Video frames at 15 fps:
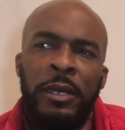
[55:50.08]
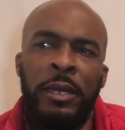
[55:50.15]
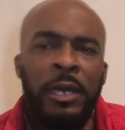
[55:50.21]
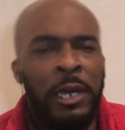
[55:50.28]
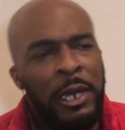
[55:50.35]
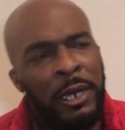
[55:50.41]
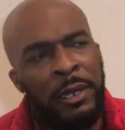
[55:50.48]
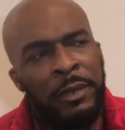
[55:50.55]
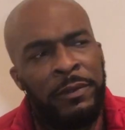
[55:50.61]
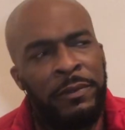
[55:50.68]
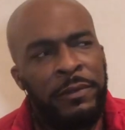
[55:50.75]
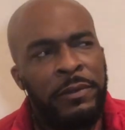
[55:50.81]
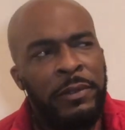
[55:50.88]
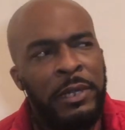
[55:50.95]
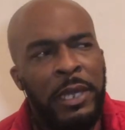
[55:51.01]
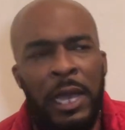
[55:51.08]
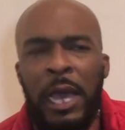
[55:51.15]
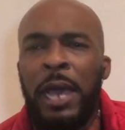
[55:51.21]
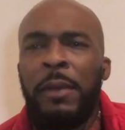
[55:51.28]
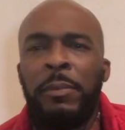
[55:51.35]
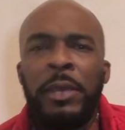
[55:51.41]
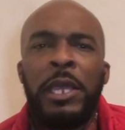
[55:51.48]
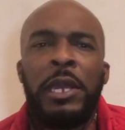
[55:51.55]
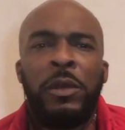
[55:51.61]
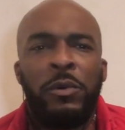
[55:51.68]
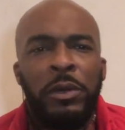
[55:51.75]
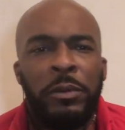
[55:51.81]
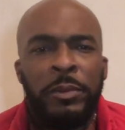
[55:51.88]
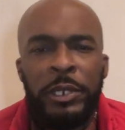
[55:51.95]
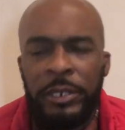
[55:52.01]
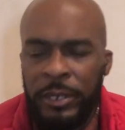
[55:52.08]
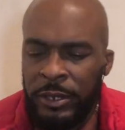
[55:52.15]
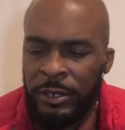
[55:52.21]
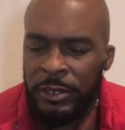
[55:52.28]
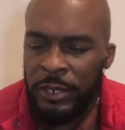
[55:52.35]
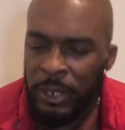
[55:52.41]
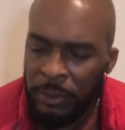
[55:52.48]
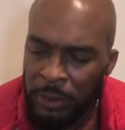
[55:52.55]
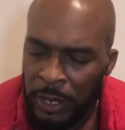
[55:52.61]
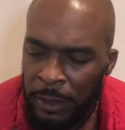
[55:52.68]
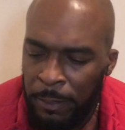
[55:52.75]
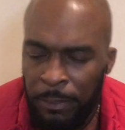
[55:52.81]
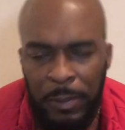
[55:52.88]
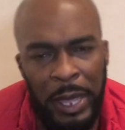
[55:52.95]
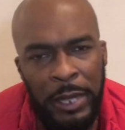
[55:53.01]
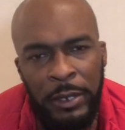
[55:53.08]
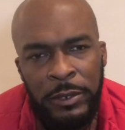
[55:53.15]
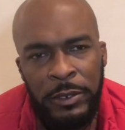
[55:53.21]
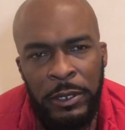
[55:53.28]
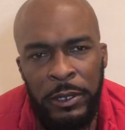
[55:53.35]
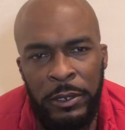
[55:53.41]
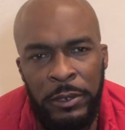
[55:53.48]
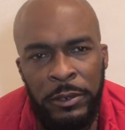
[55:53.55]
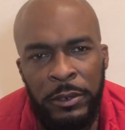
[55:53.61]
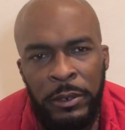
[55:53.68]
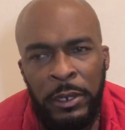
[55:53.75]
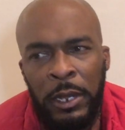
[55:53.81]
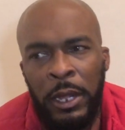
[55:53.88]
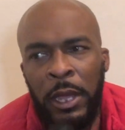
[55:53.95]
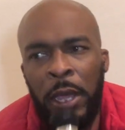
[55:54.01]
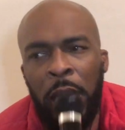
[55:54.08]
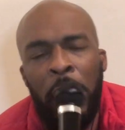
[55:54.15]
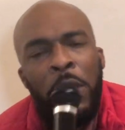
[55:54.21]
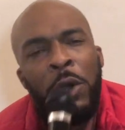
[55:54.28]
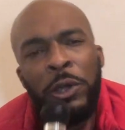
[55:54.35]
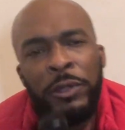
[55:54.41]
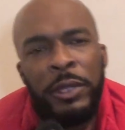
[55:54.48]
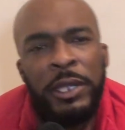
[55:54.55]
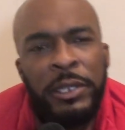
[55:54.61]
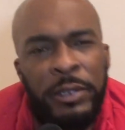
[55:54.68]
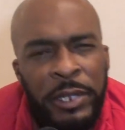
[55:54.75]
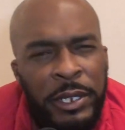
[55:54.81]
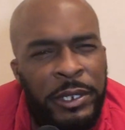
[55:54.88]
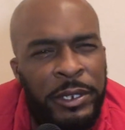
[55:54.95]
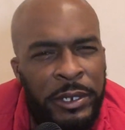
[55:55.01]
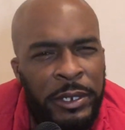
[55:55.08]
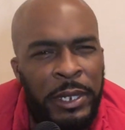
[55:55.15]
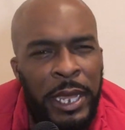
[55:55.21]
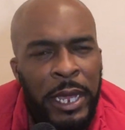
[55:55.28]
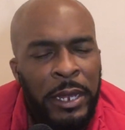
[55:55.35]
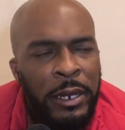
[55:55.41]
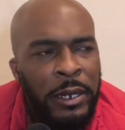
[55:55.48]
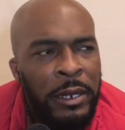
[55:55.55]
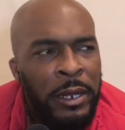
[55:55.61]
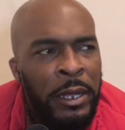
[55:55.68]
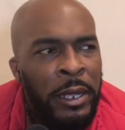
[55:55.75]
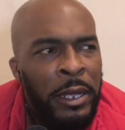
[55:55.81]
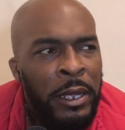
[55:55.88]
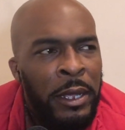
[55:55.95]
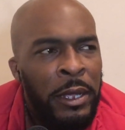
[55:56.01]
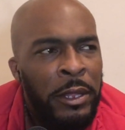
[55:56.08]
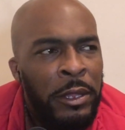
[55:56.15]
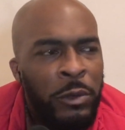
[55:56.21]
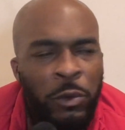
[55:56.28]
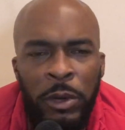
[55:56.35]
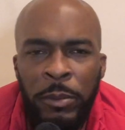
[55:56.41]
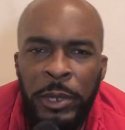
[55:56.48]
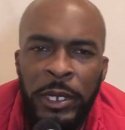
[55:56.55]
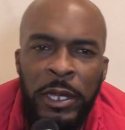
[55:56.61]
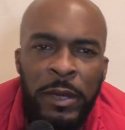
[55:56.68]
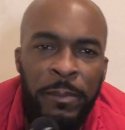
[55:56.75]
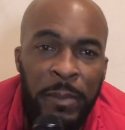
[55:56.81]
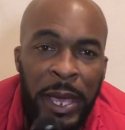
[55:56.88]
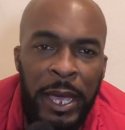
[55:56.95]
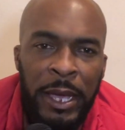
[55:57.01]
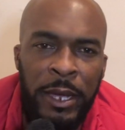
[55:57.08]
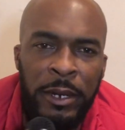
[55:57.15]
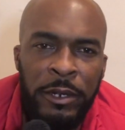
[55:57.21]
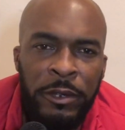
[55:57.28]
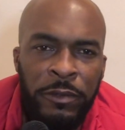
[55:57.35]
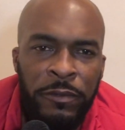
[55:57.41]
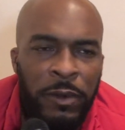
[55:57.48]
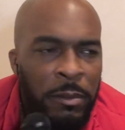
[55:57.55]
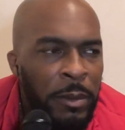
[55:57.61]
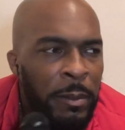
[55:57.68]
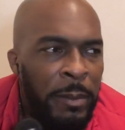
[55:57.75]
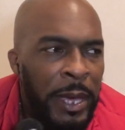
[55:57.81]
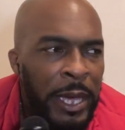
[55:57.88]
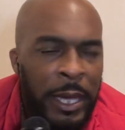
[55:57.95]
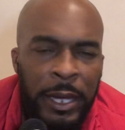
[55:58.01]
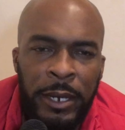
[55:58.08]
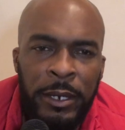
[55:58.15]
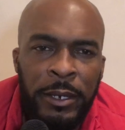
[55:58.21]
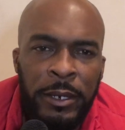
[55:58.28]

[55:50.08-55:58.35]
of God being a woman, just simply based on all the attention that the woman commands from a man.